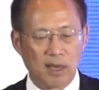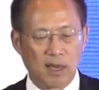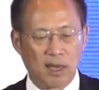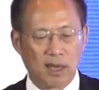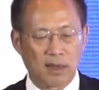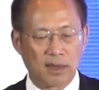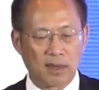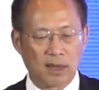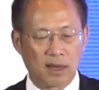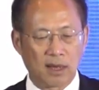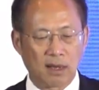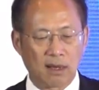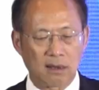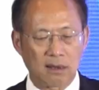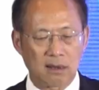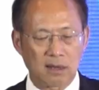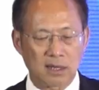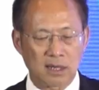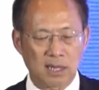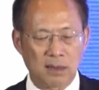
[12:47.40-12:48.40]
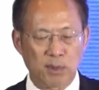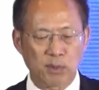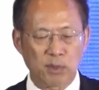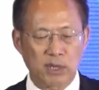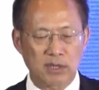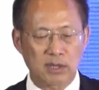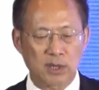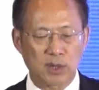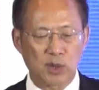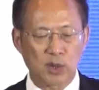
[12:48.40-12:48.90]
And a couple of
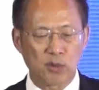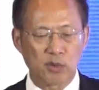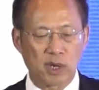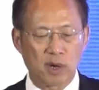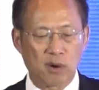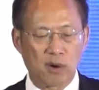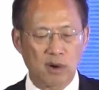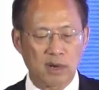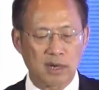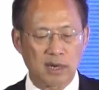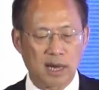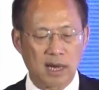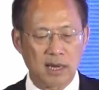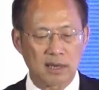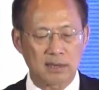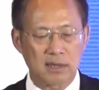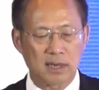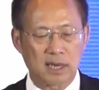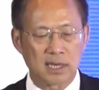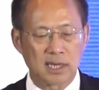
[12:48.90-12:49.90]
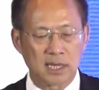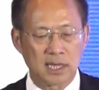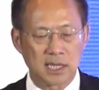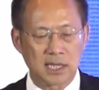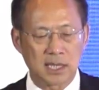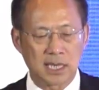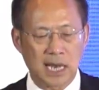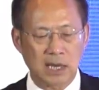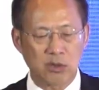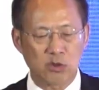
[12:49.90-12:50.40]
weeks ago, we organized an
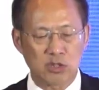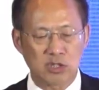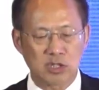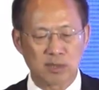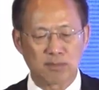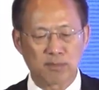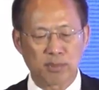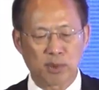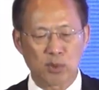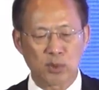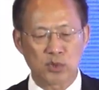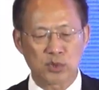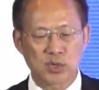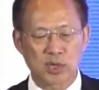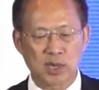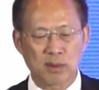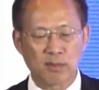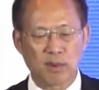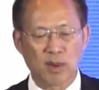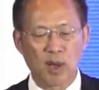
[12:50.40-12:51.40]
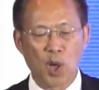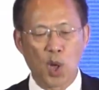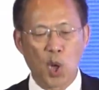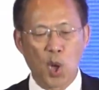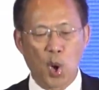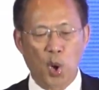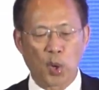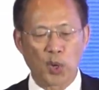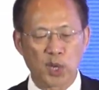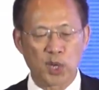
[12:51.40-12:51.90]
intellectual symposium
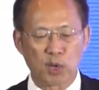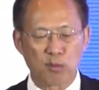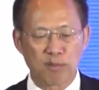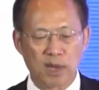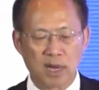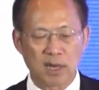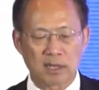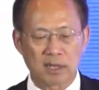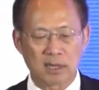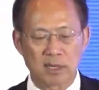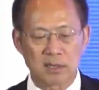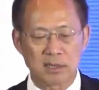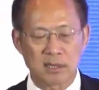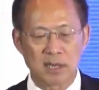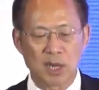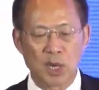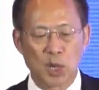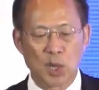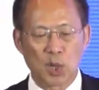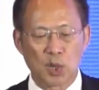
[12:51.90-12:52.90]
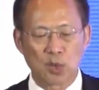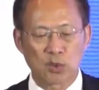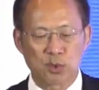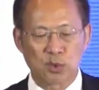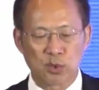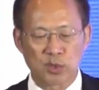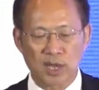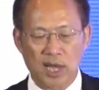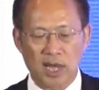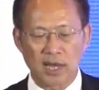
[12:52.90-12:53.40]
on humanities,
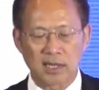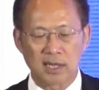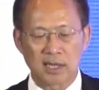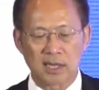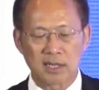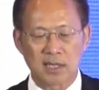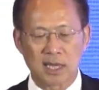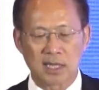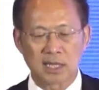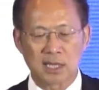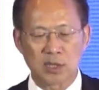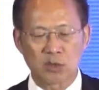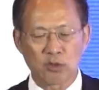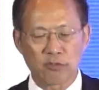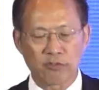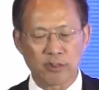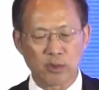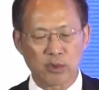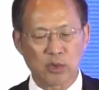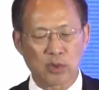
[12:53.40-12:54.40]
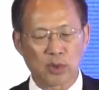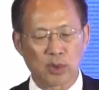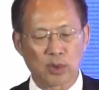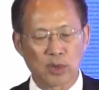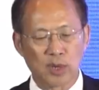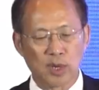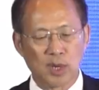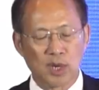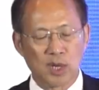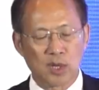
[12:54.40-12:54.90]
societies, and digital future
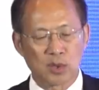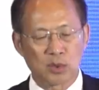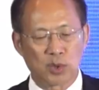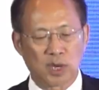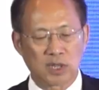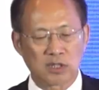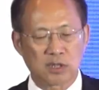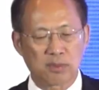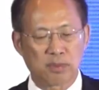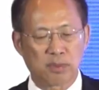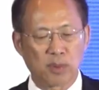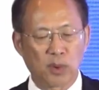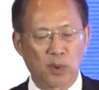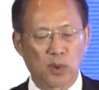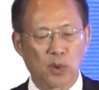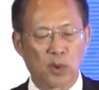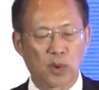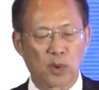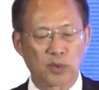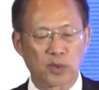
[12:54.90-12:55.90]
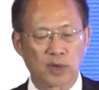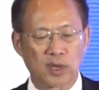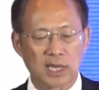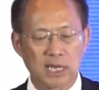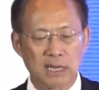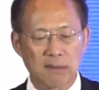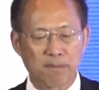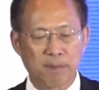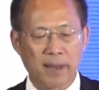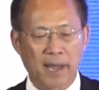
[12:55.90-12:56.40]
to explore the
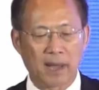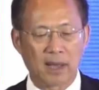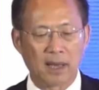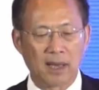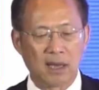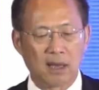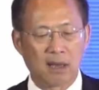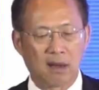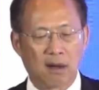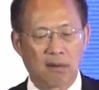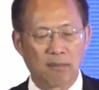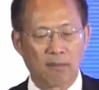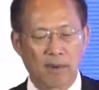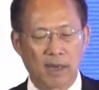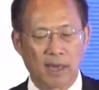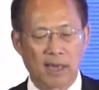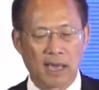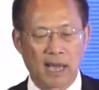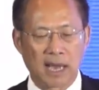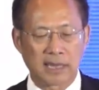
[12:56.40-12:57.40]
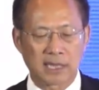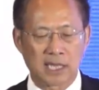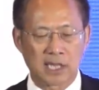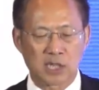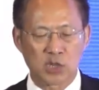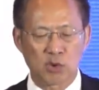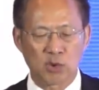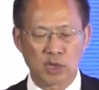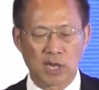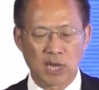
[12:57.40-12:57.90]
impact of
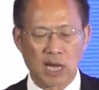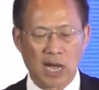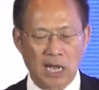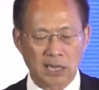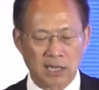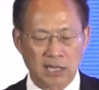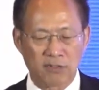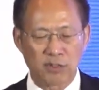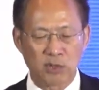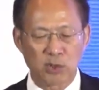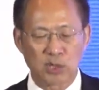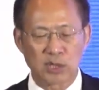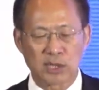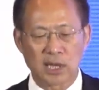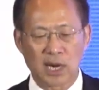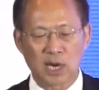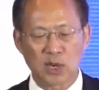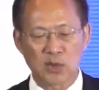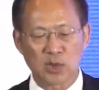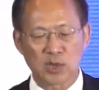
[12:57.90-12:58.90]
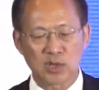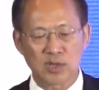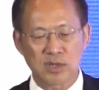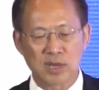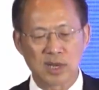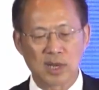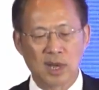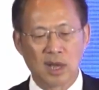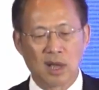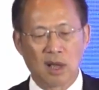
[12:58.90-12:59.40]
artificial
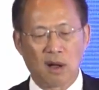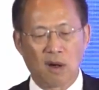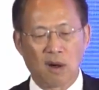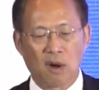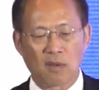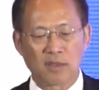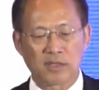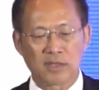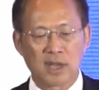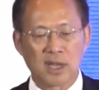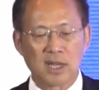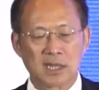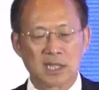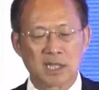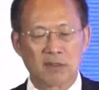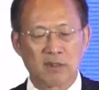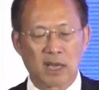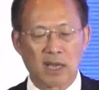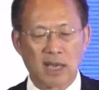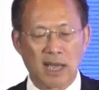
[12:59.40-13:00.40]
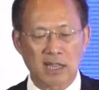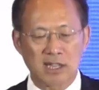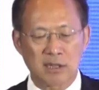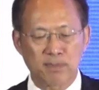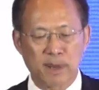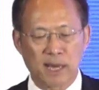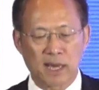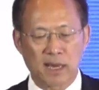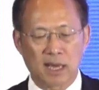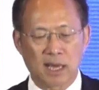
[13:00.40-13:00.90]
intelligence on the
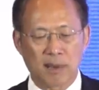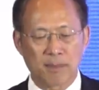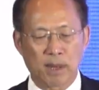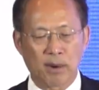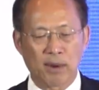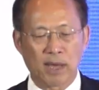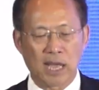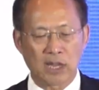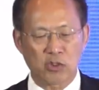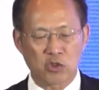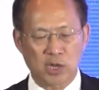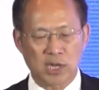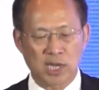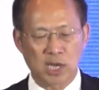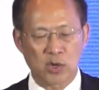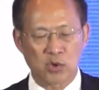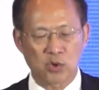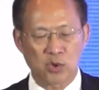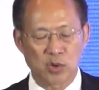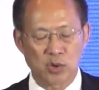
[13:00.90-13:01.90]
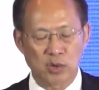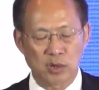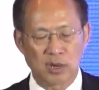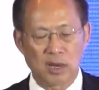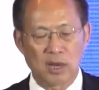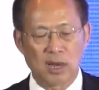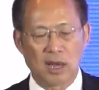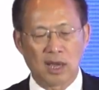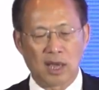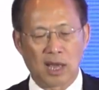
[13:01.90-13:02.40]
aspect about education,
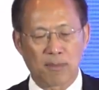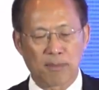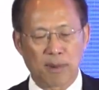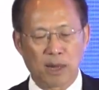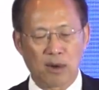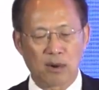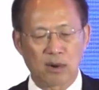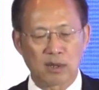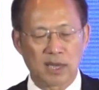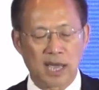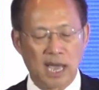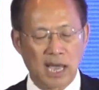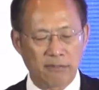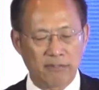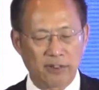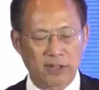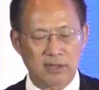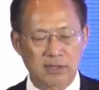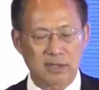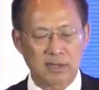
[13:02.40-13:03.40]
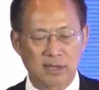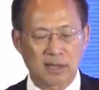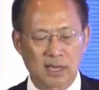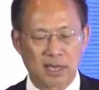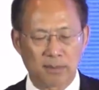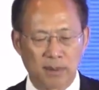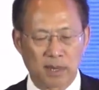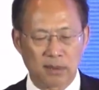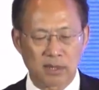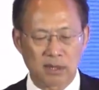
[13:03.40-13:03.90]
about ethics,
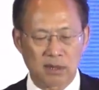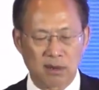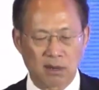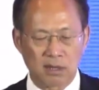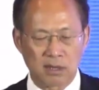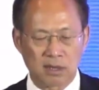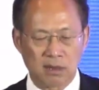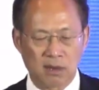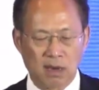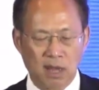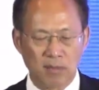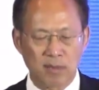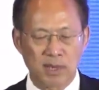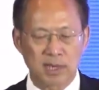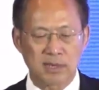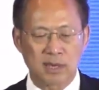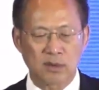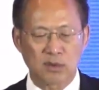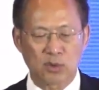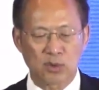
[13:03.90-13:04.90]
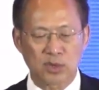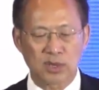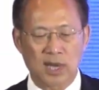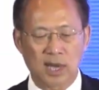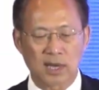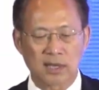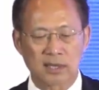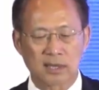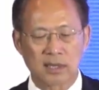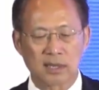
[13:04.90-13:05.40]
about economies and
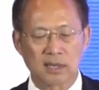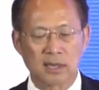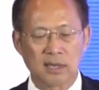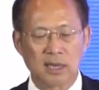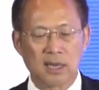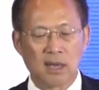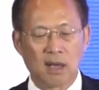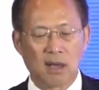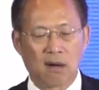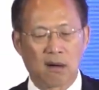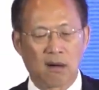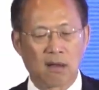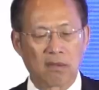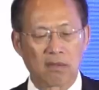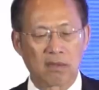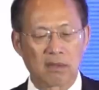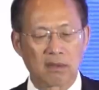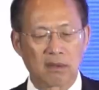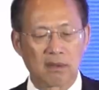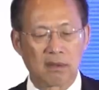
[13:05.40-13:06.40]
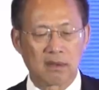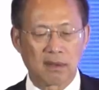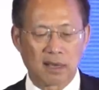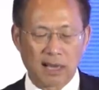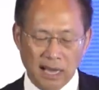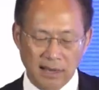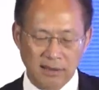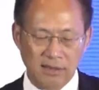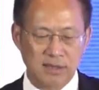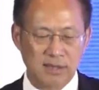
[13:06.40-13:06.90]
society on
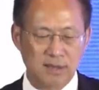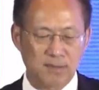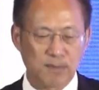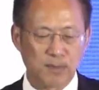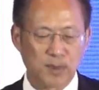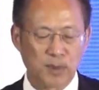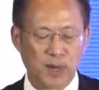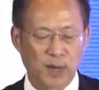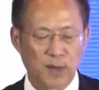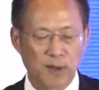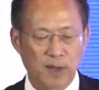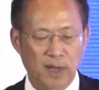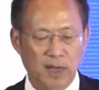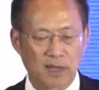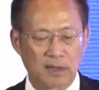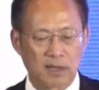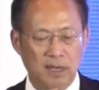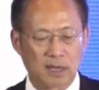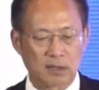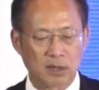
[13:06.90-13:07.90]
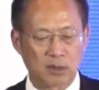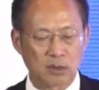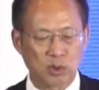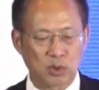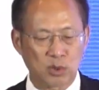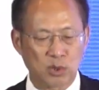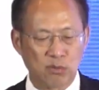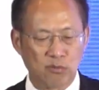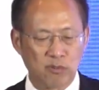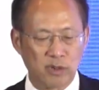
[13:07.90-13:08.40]
us. Okay, and the
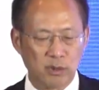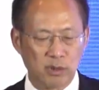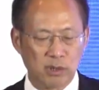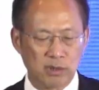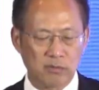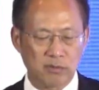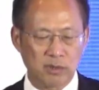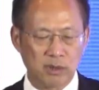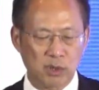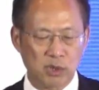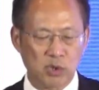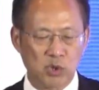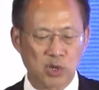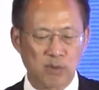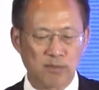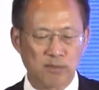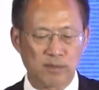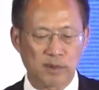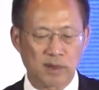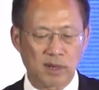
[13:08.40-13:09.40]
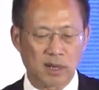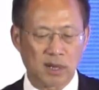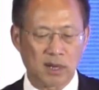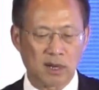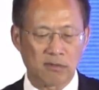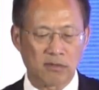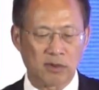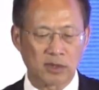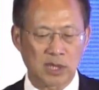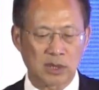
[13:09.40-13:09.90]
total viewership
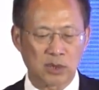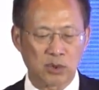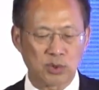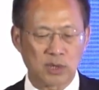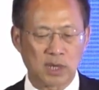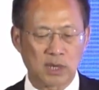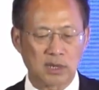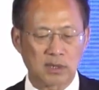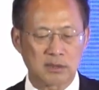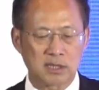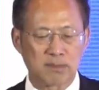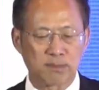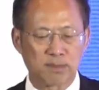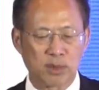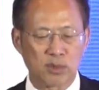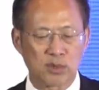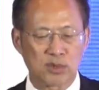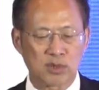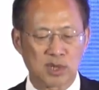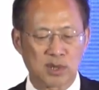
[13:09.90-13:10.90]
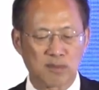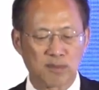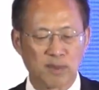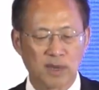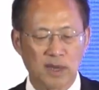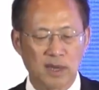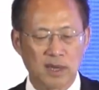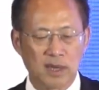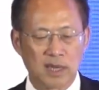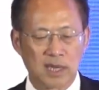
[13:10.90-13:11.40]
for the 2-day symposium
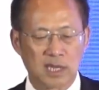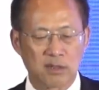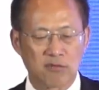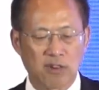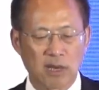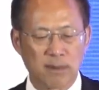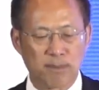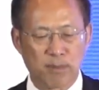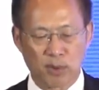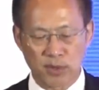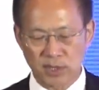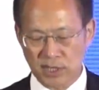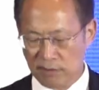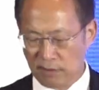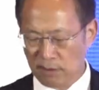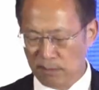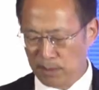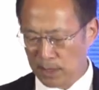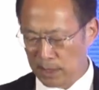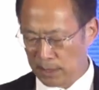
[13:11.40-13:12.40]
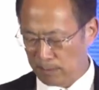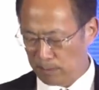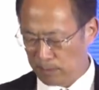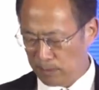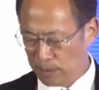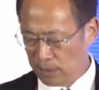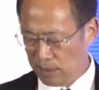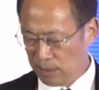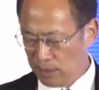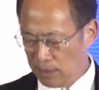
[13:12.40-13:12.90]
is 1.7 million.
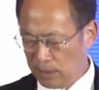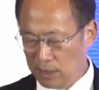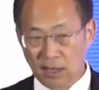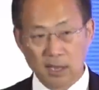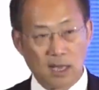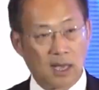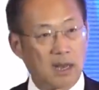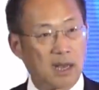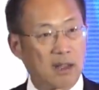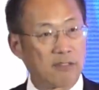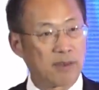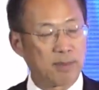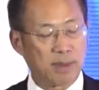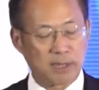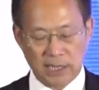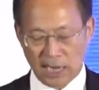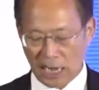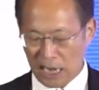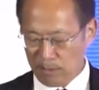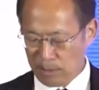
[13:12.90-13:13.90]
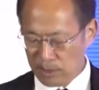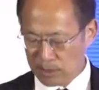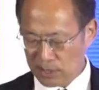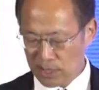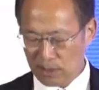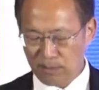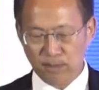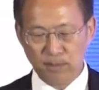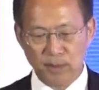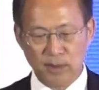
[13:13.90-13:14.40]
And I think my time is up.